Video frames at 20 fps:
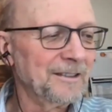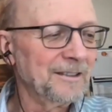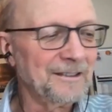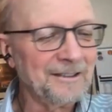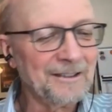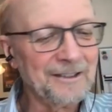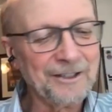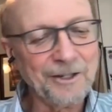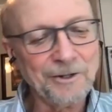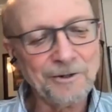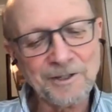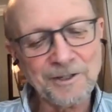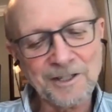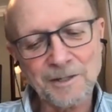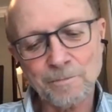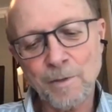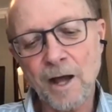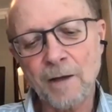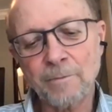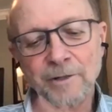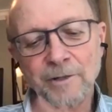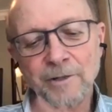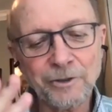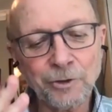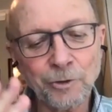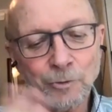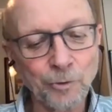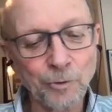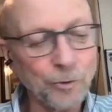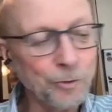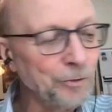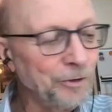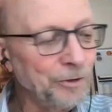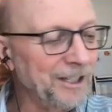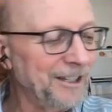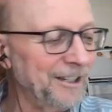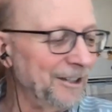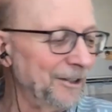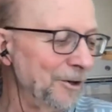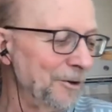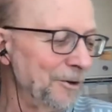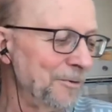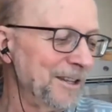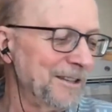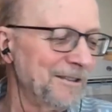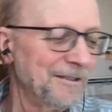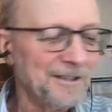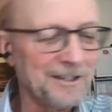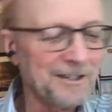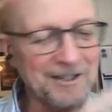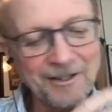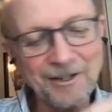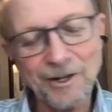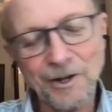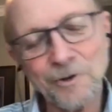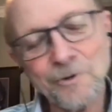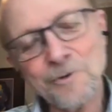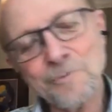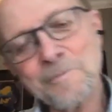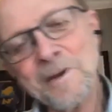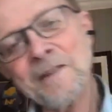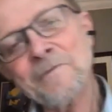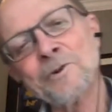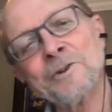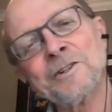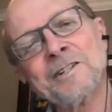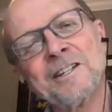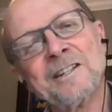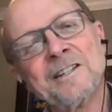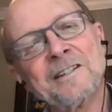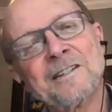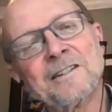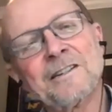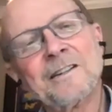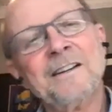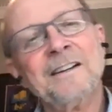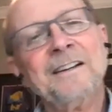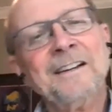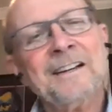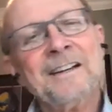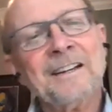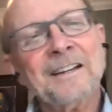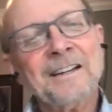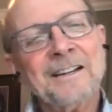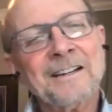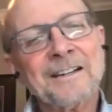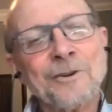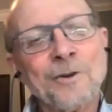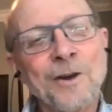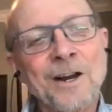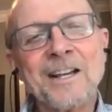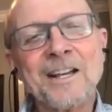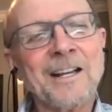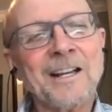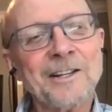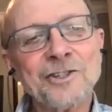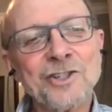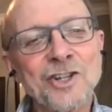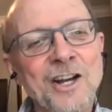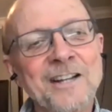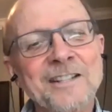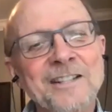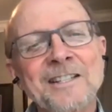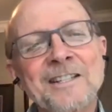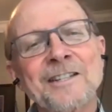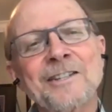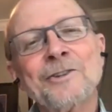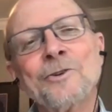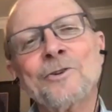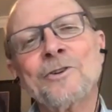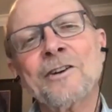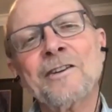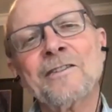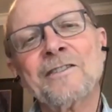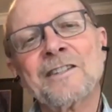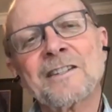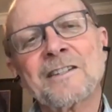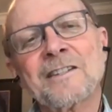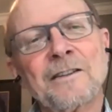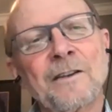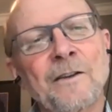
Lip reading: you know, it's Pablo Neruda, or whether it's, you know, whomever it is, Craig Hella Johnson, or it's